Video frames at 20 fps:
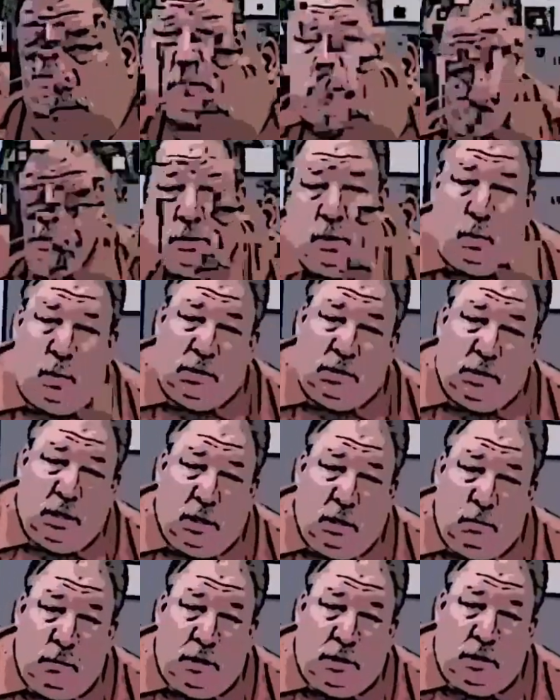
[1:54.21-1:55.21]
So what's the
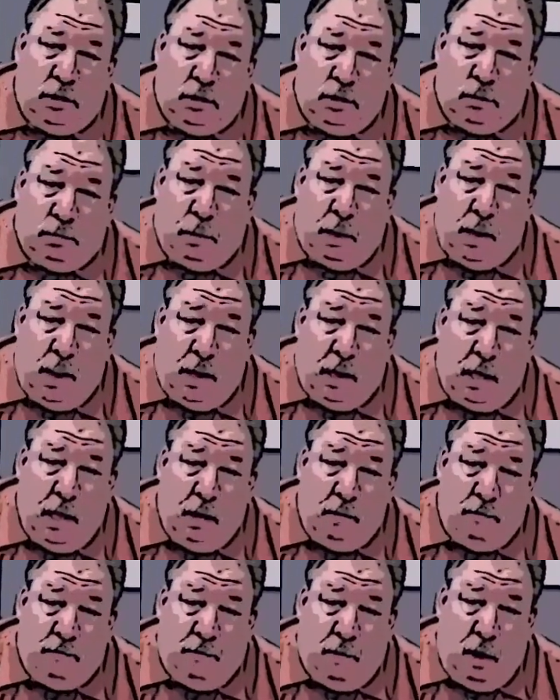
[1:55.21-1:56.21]
commission split I
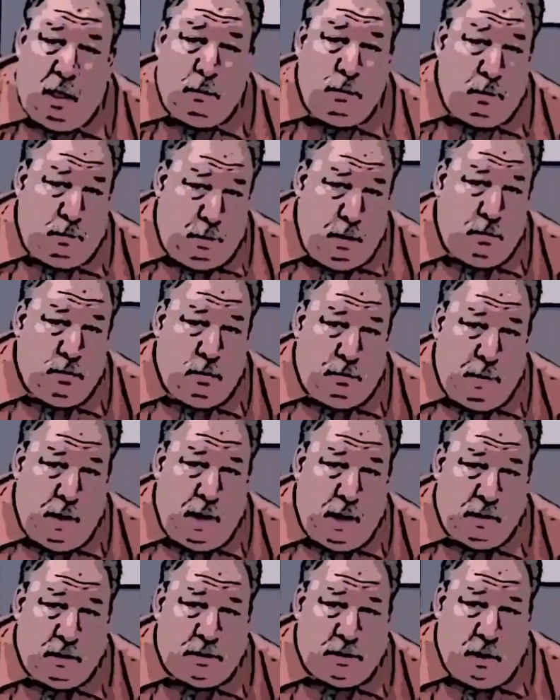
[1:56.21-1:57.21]
get for helping people buy
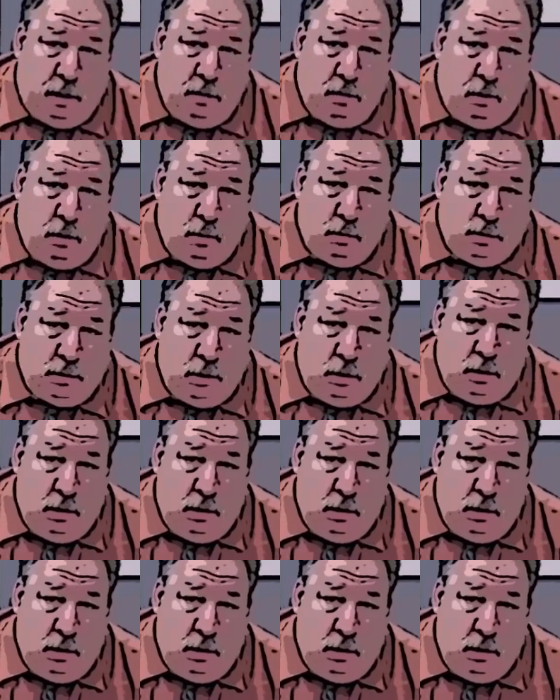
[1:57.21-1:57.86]
and sell their homes?